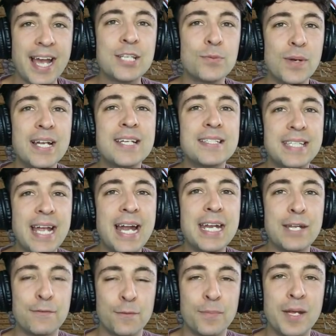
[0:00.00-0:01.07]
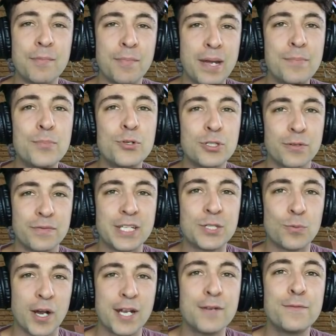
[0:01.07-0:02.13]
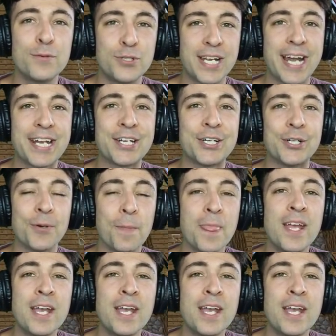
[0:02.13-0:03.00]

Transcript: as well as Danny for being members of this wonderful channel.